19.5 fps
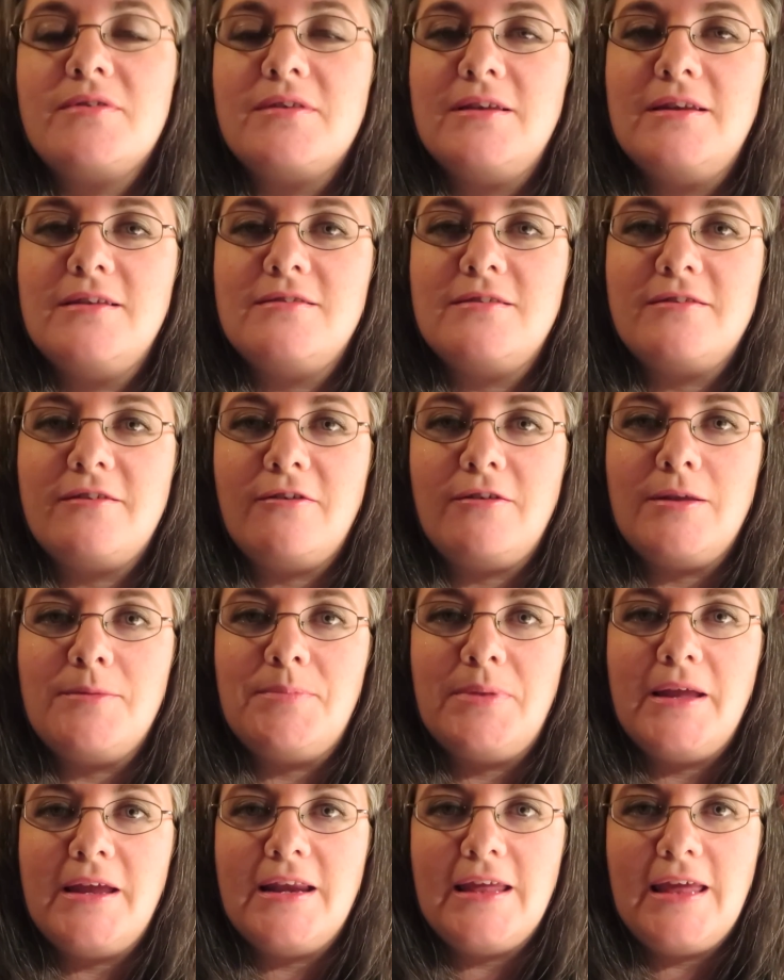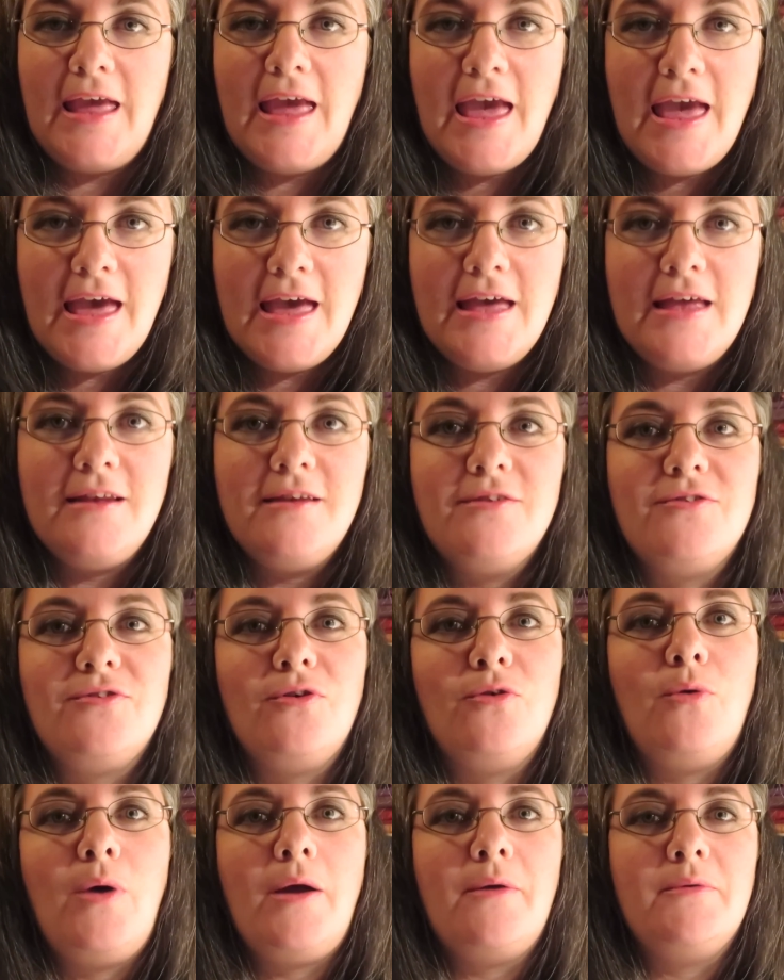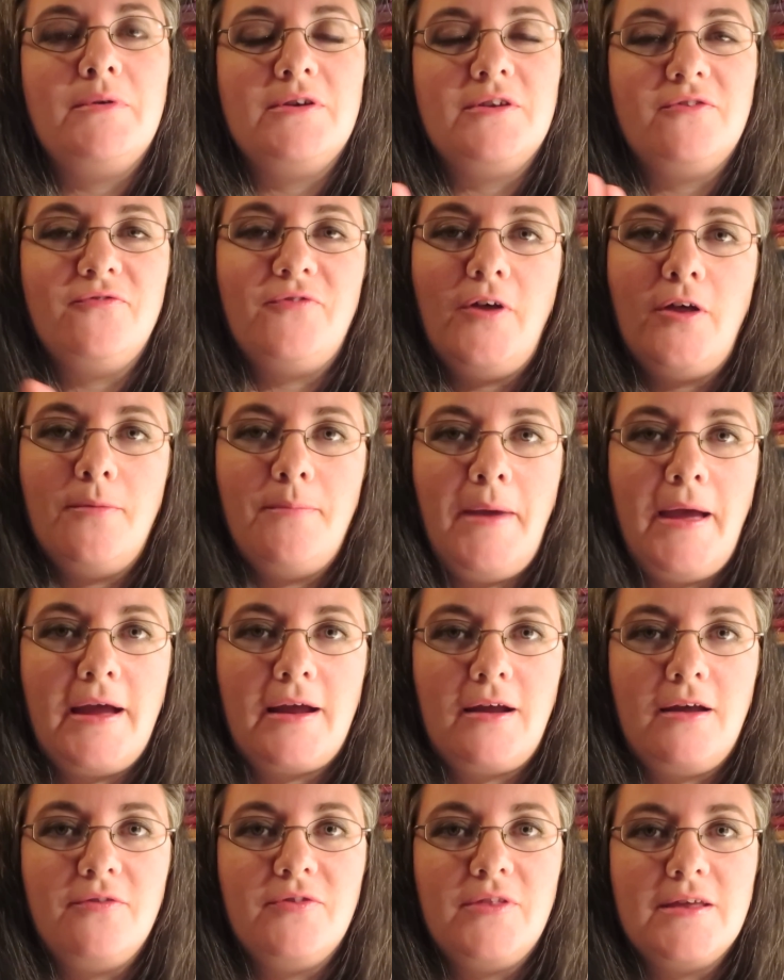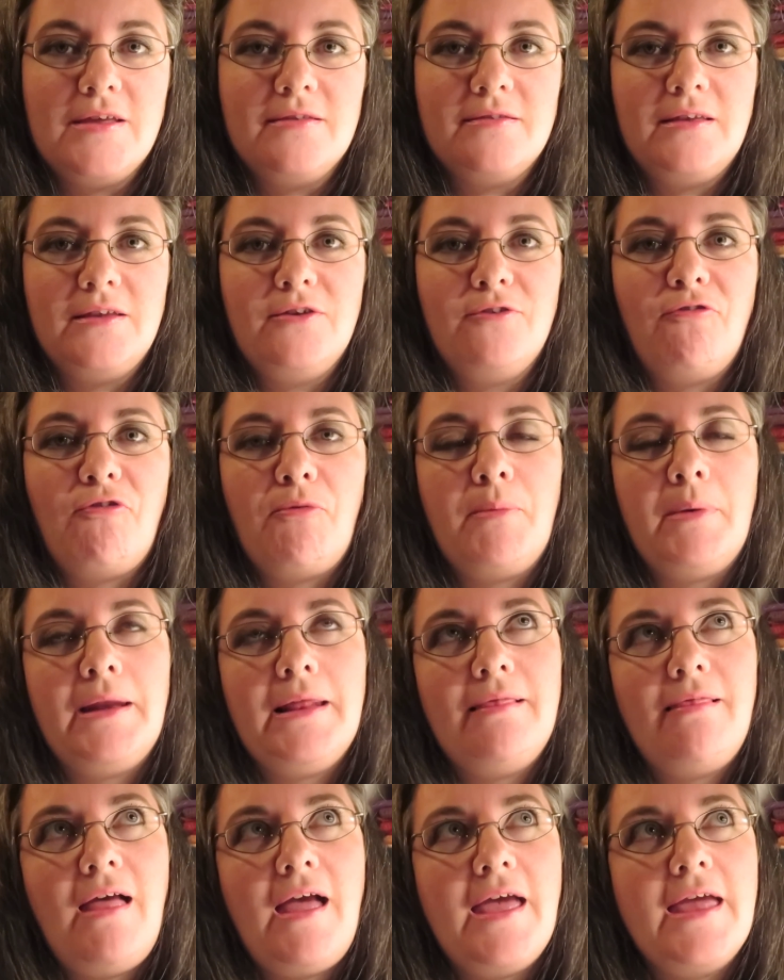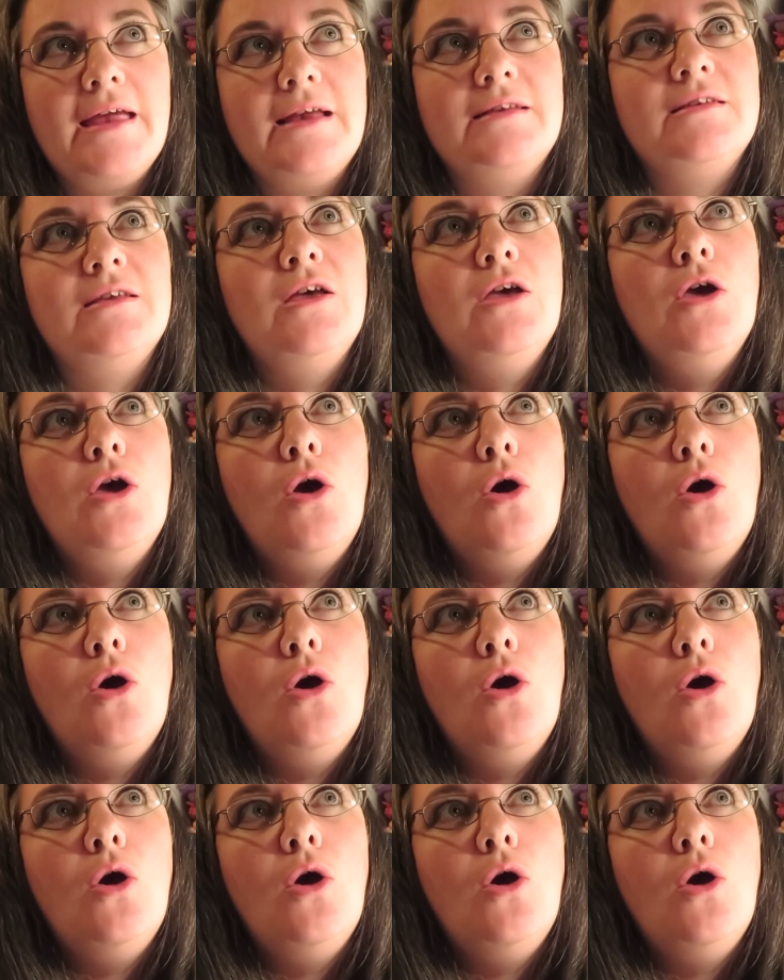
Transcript: wasn't necessarily planning ahead, so I would just fall back on things that everybody liked,